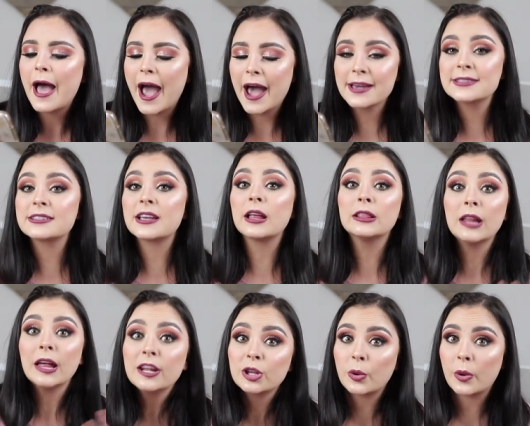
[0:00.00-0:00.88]
asked a
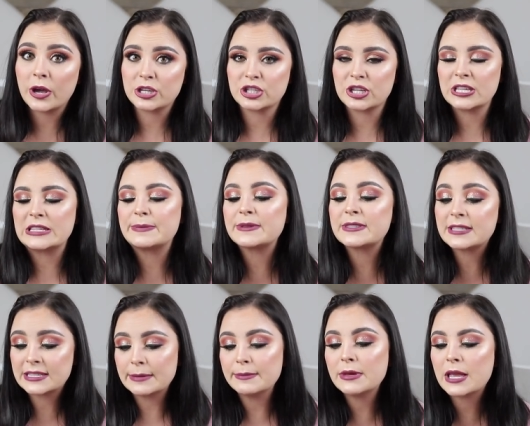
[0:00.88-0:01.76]
lot of questions, but
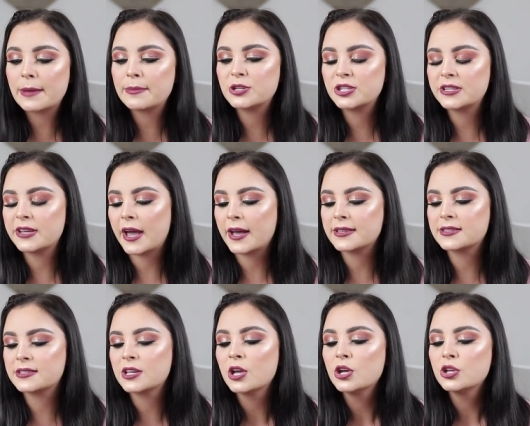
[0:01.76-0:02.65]
to sum it up, she
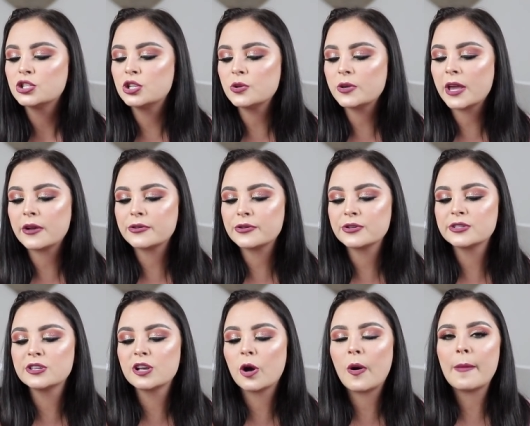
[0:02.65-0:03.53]
asked, do
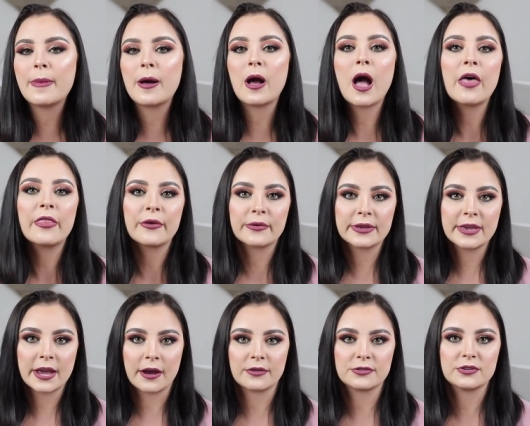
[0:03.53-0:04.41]
characters know about other
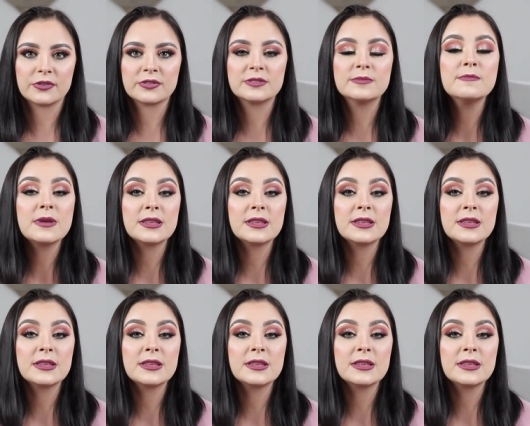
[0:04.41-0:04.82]
characters?